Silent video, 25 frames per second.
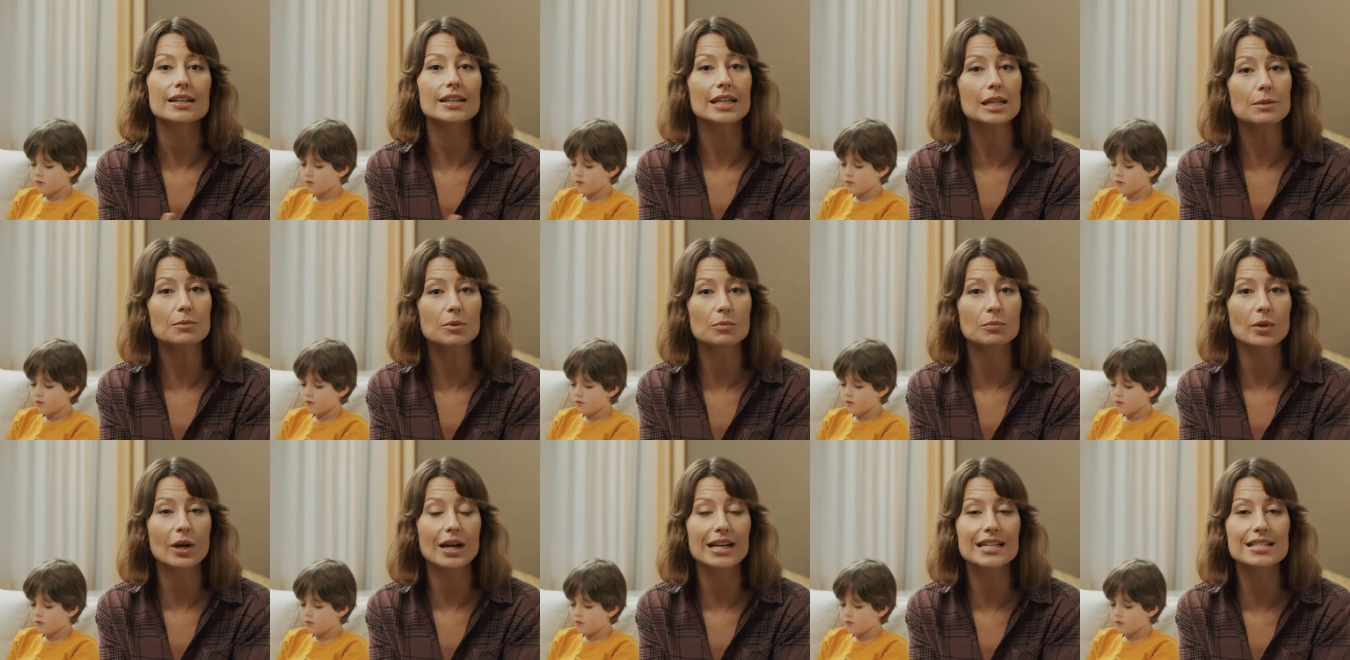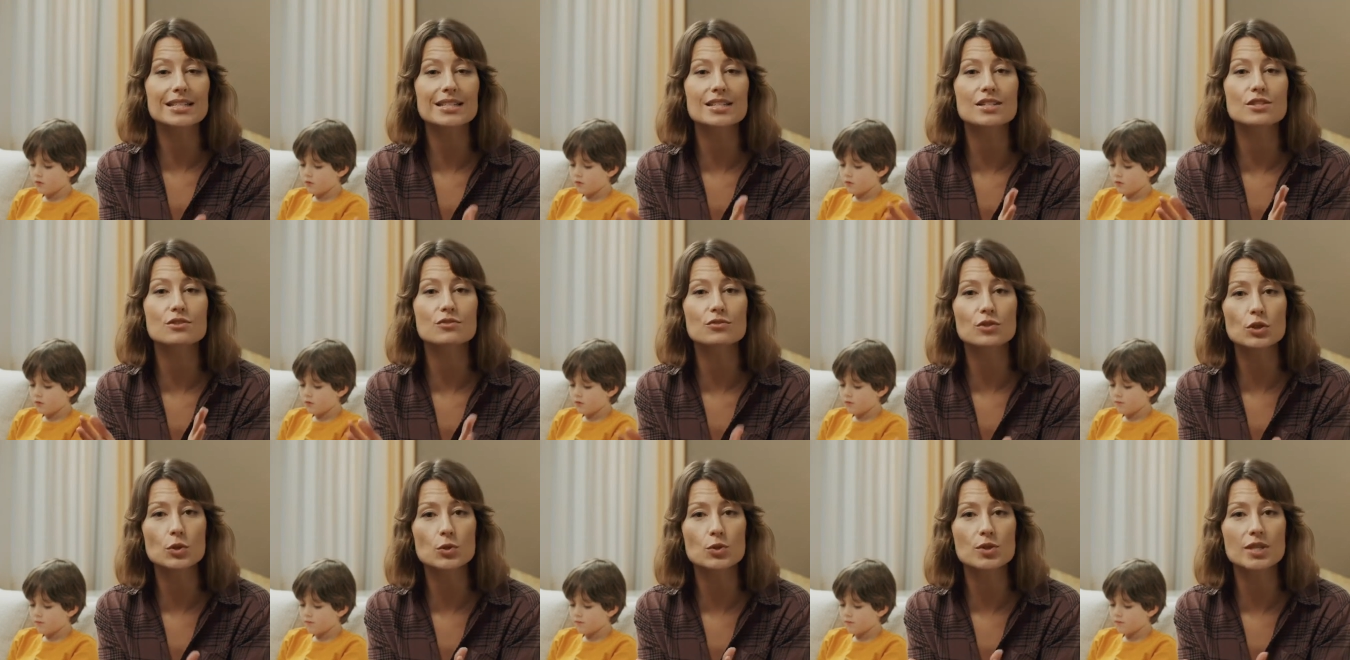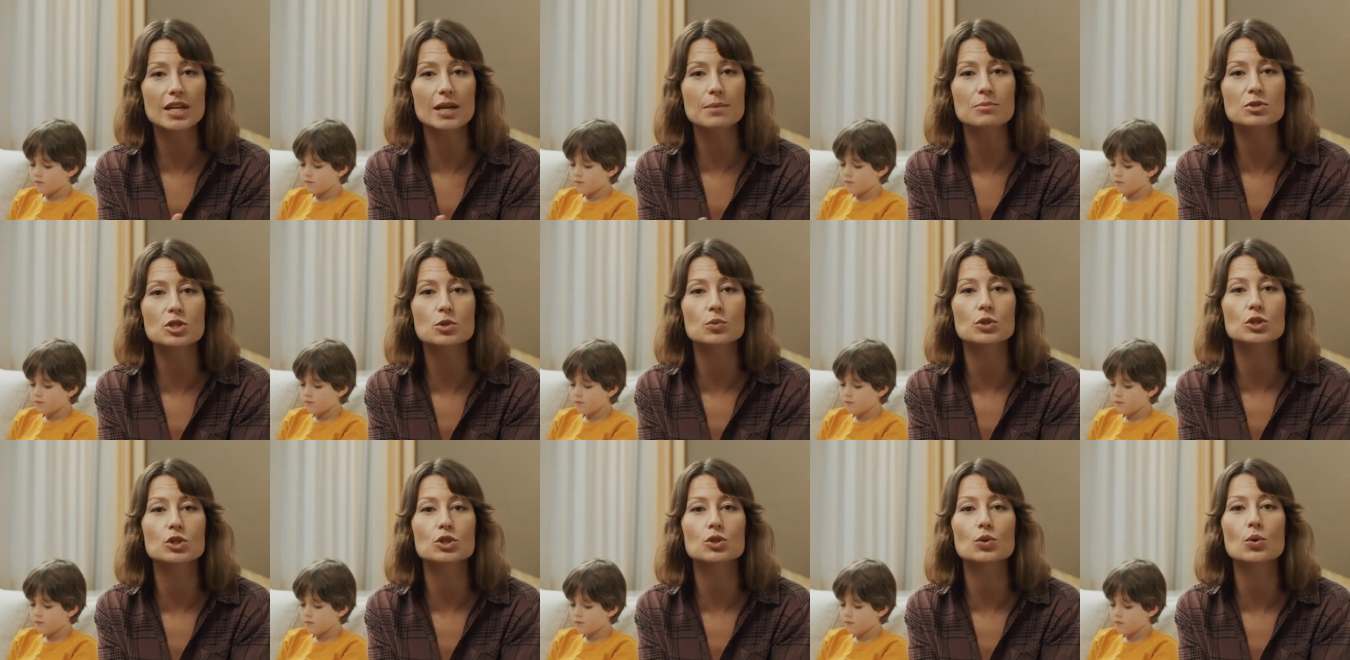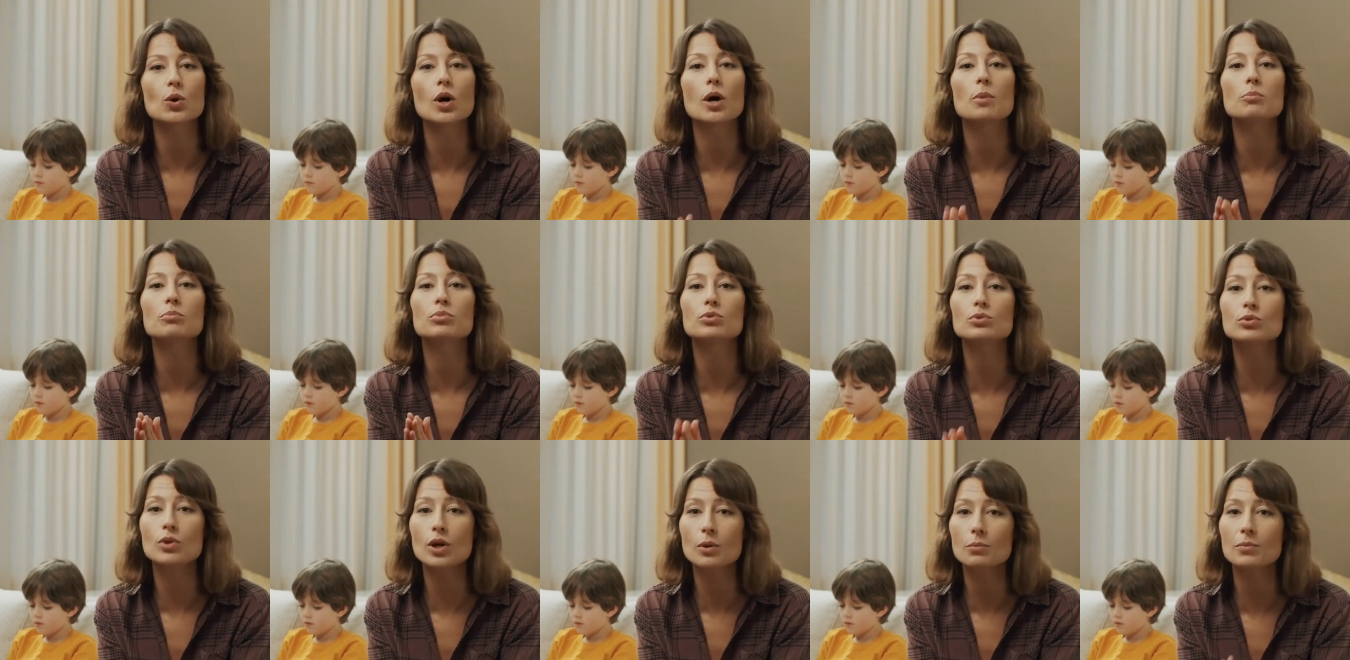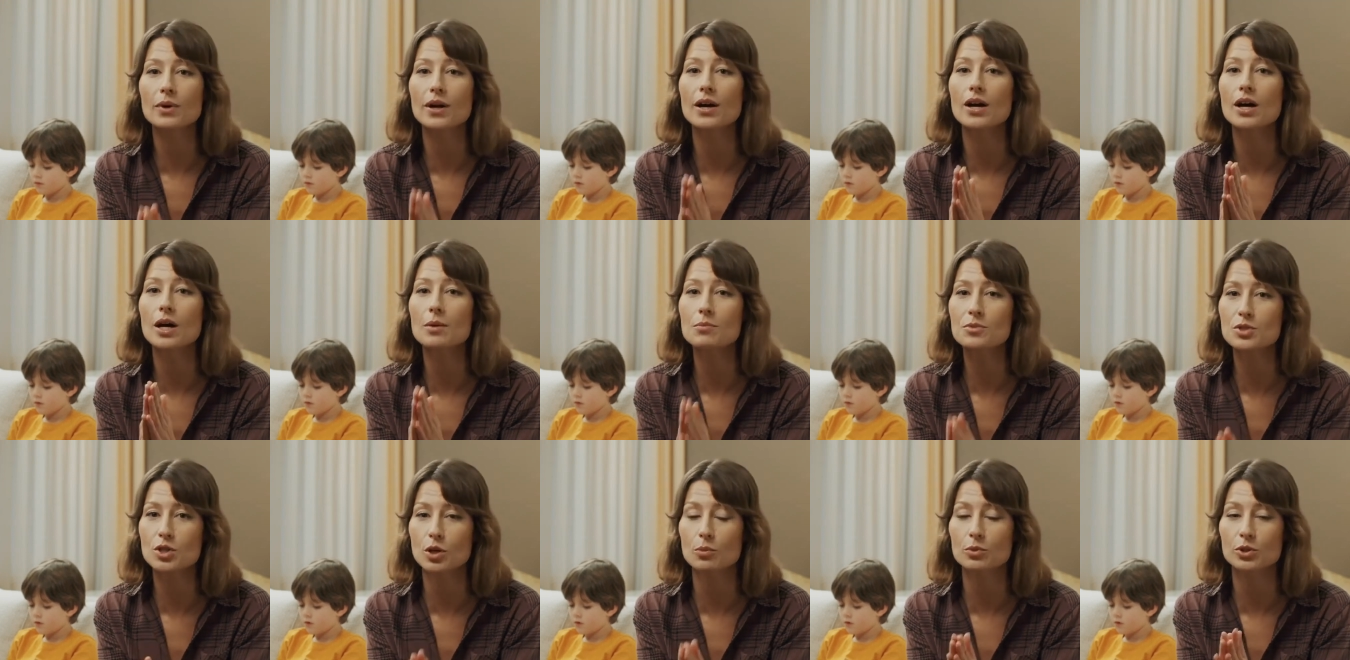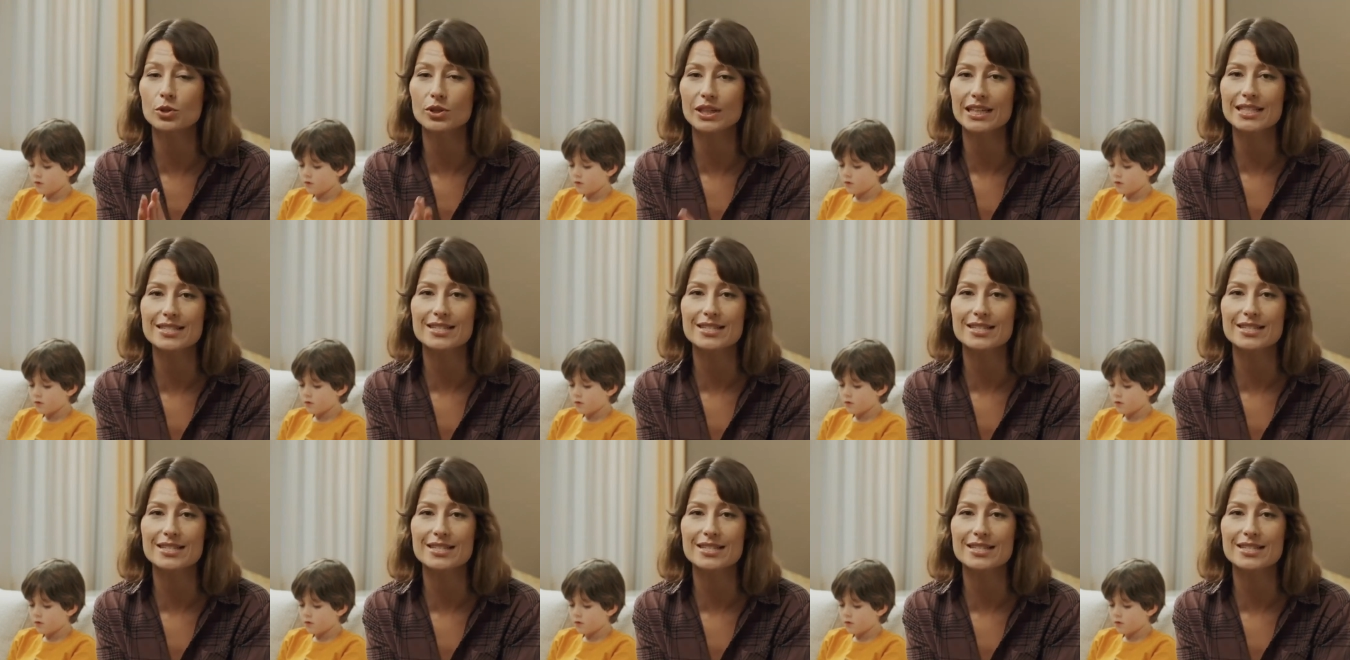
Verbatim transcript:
Speaker 1: Keep in mind these few steps to ensure a proper abdominal